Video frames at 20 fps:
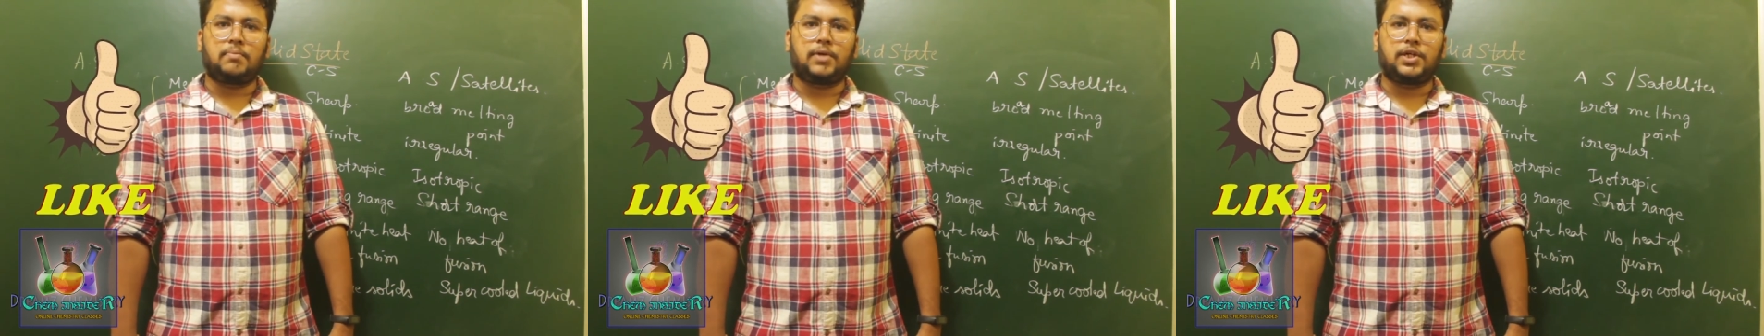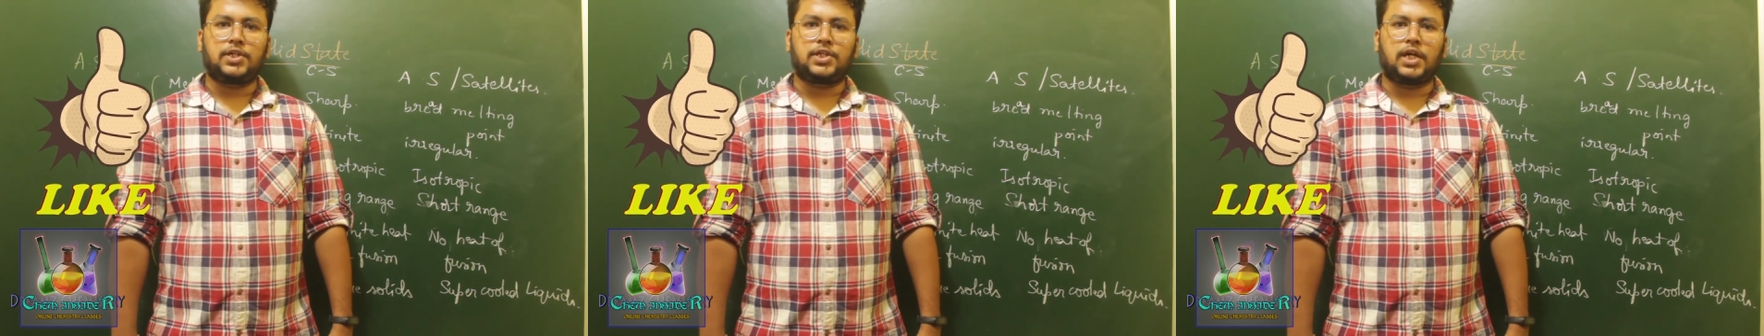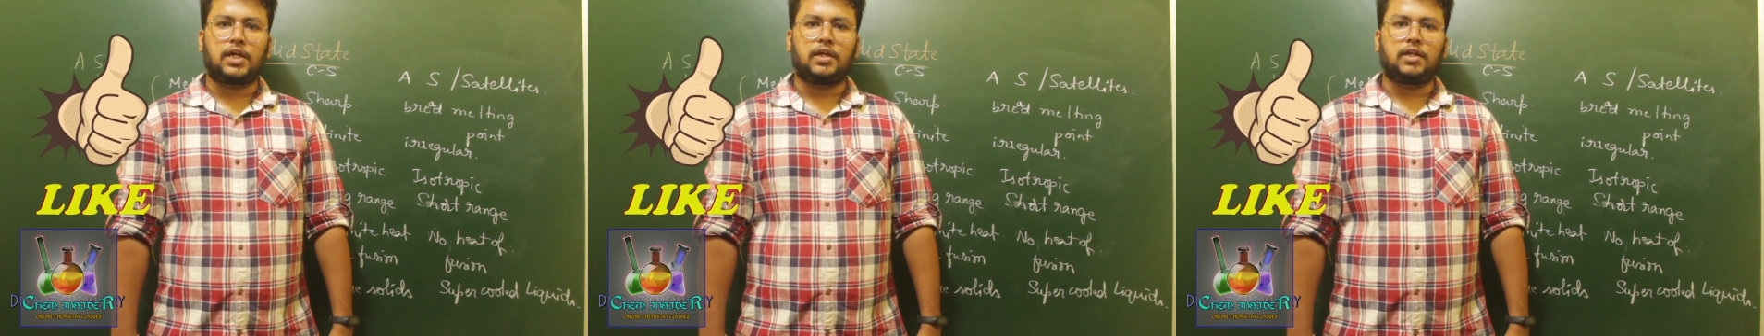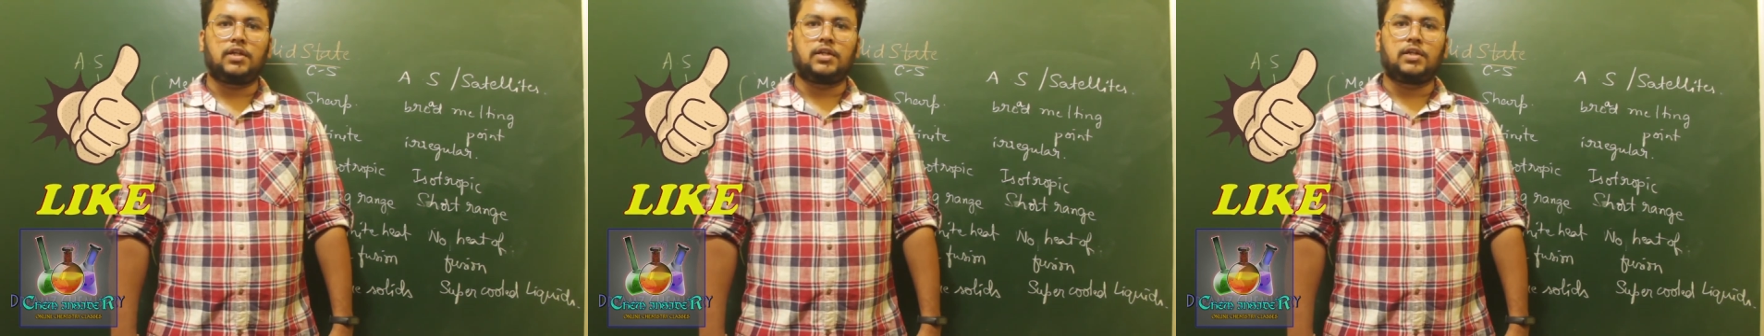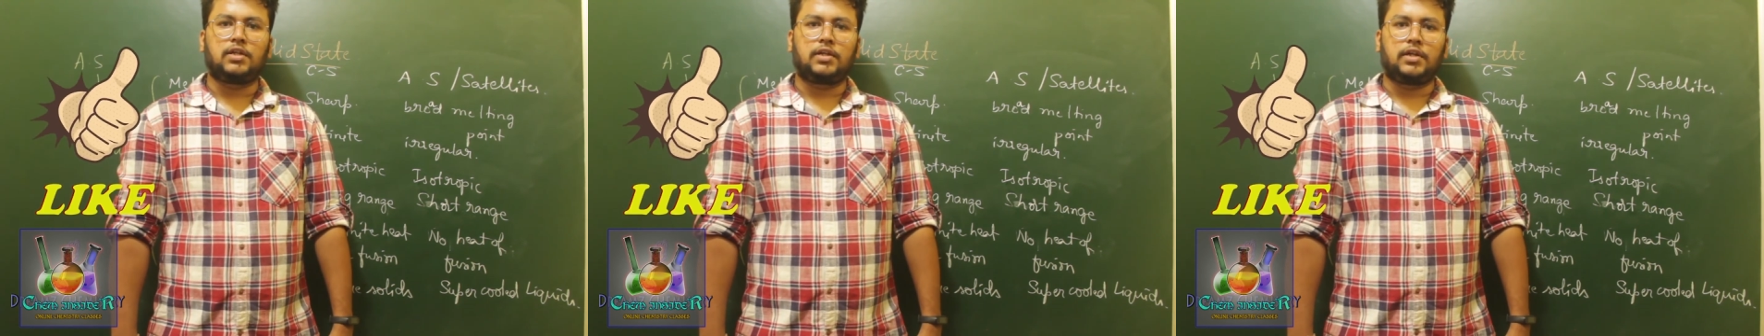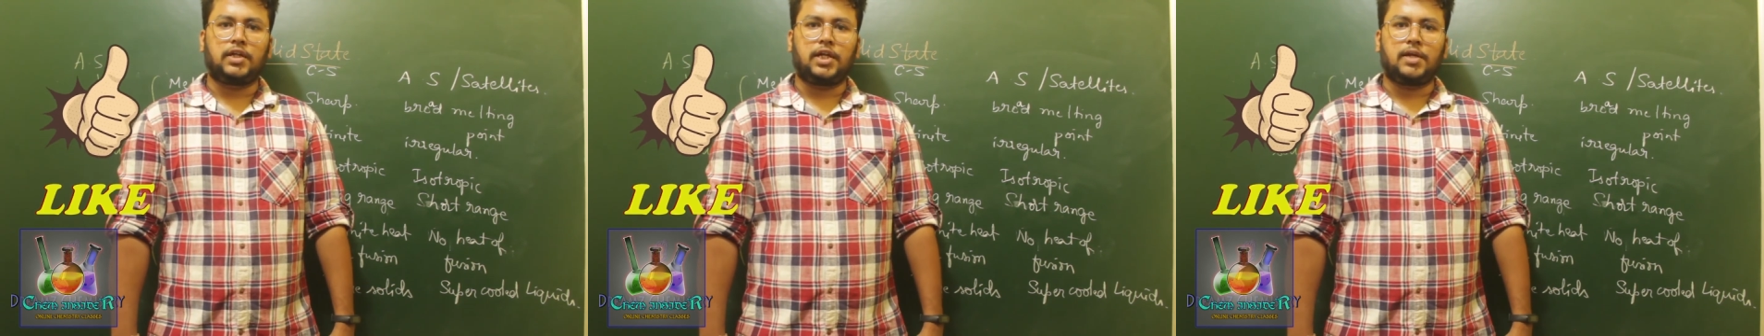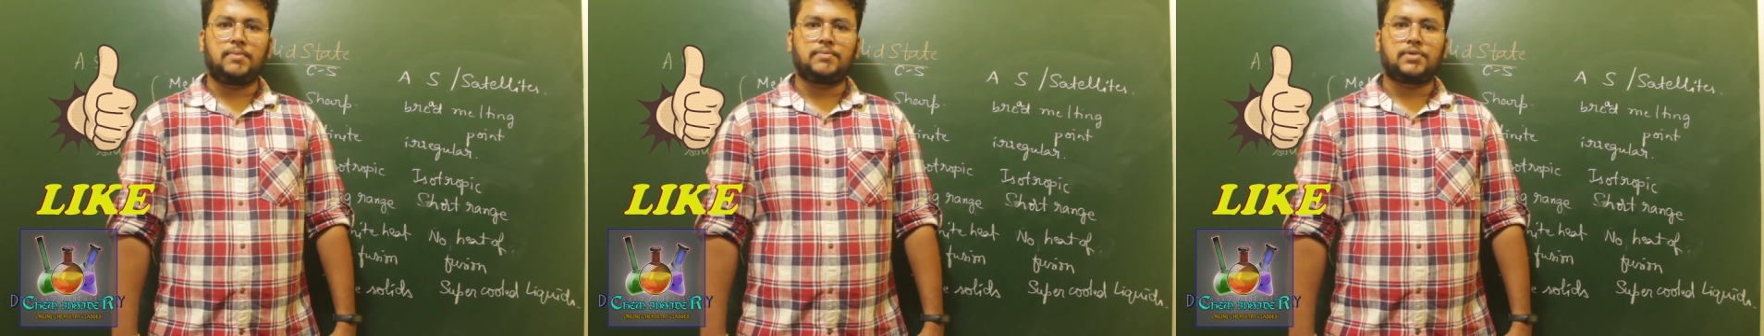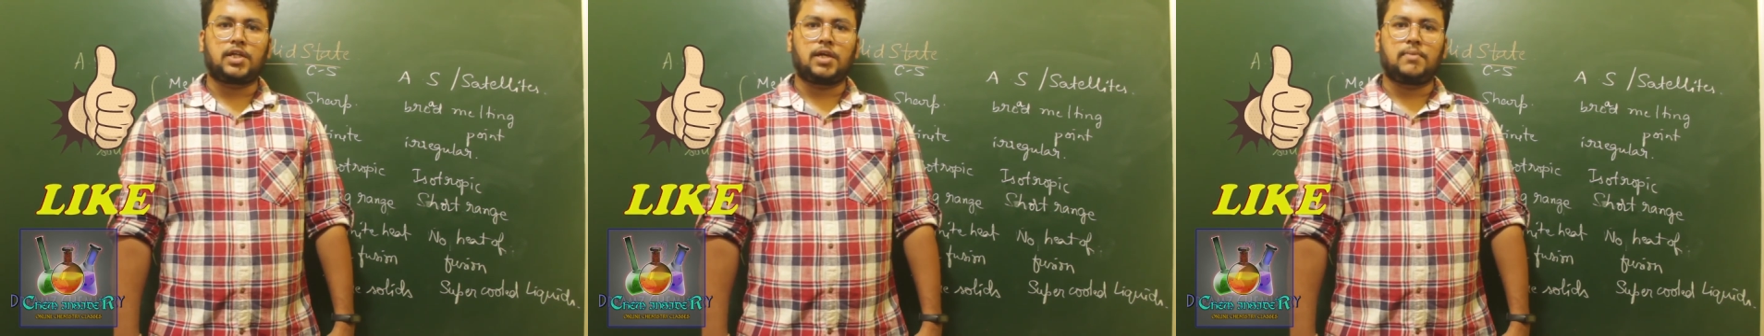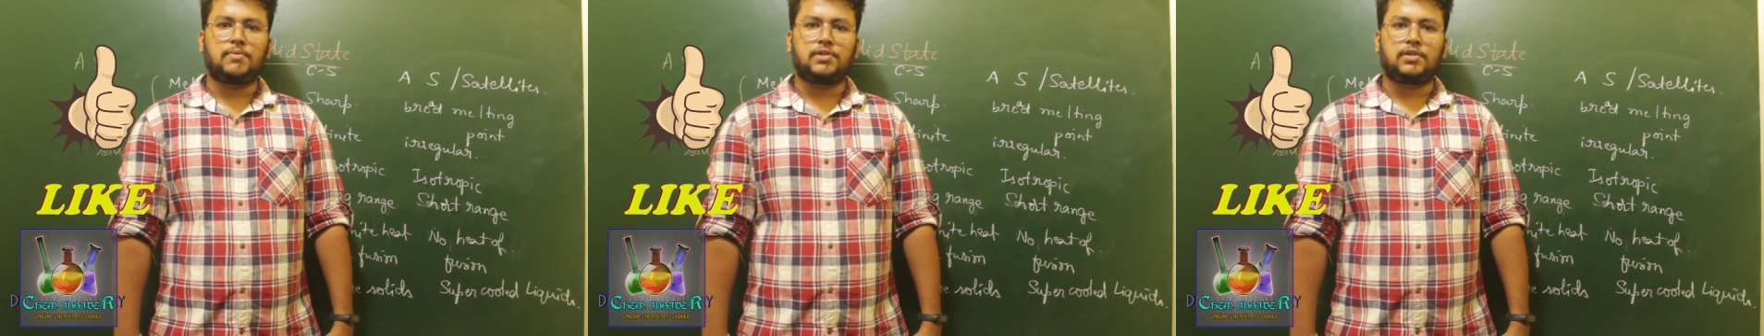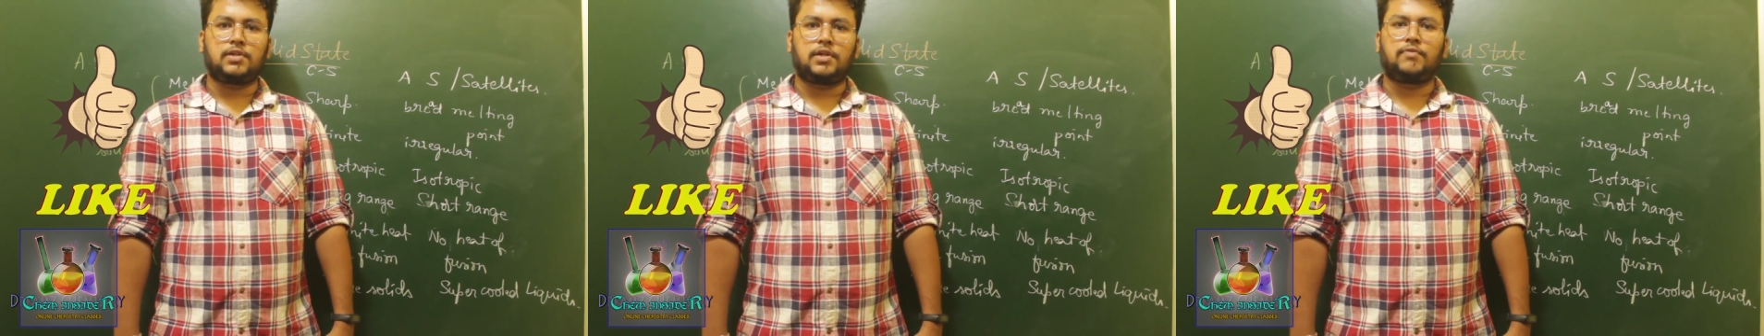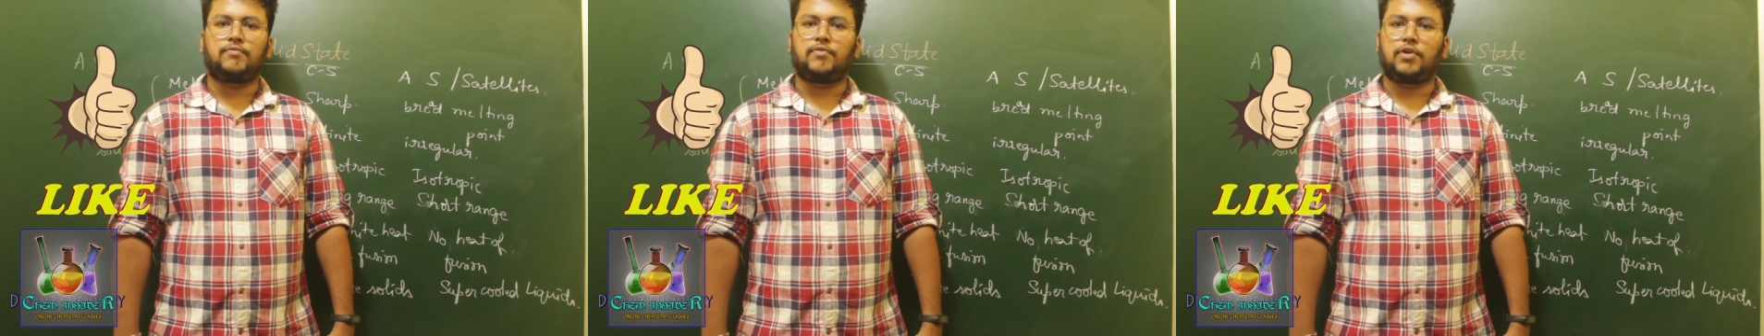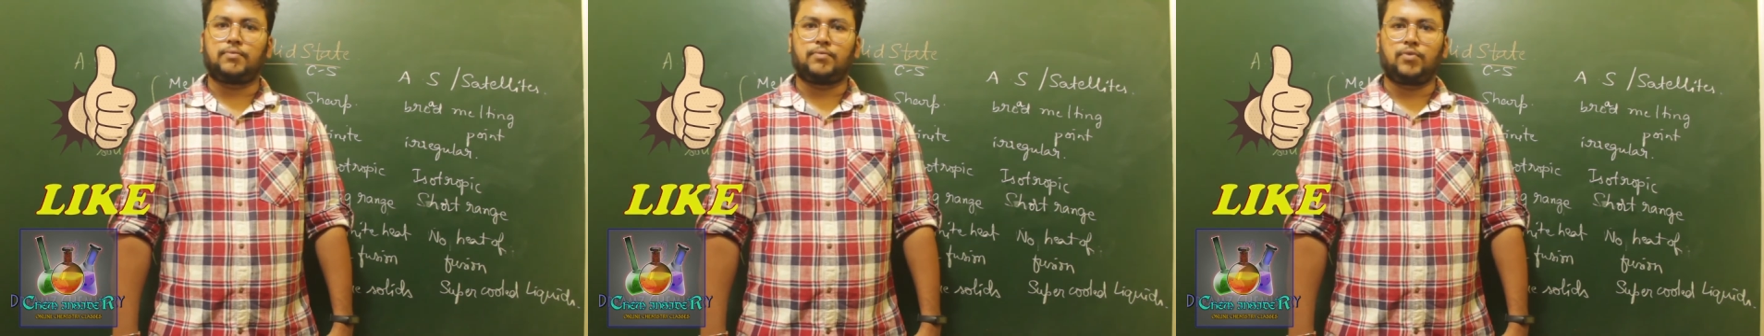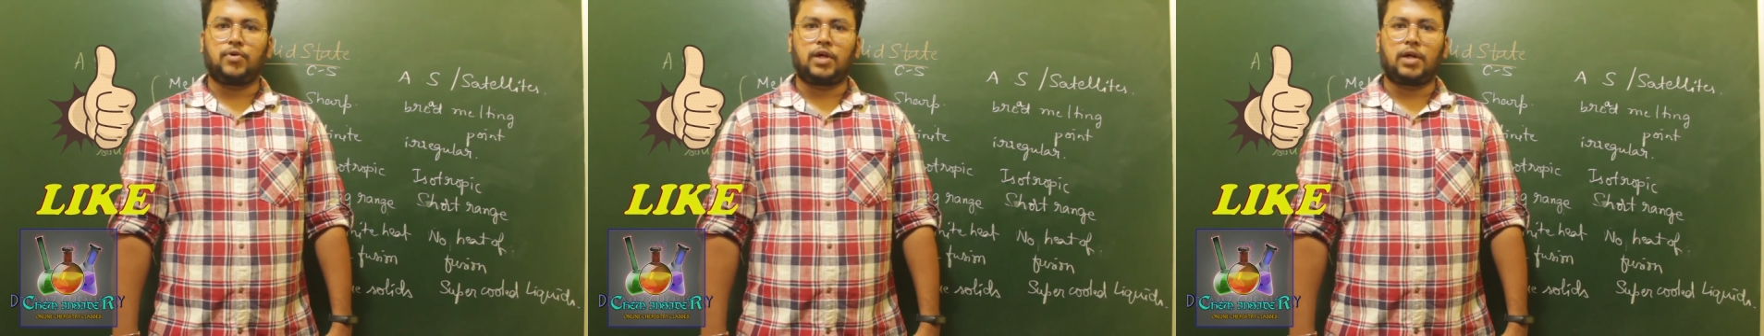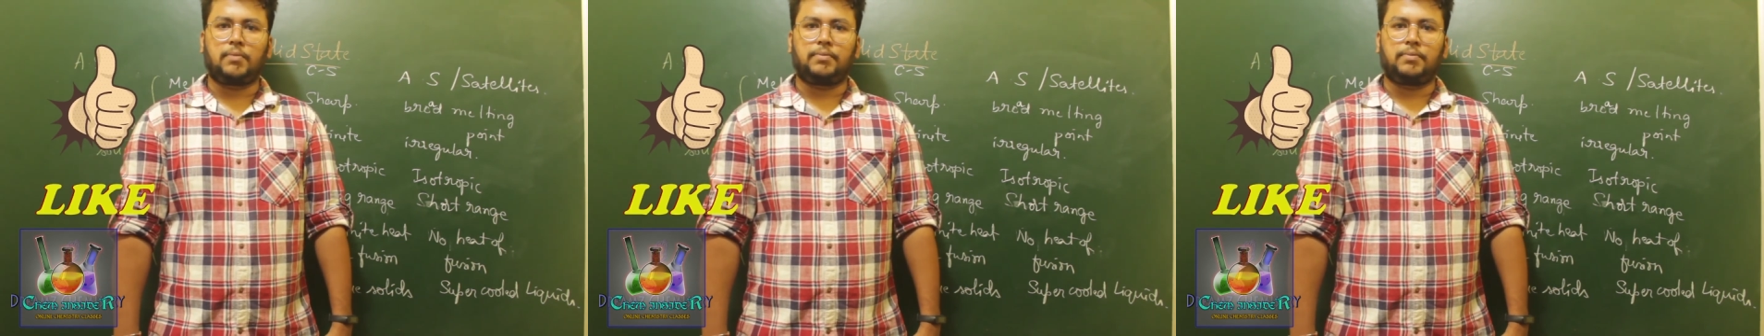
Creams Chemistry for more updates on the new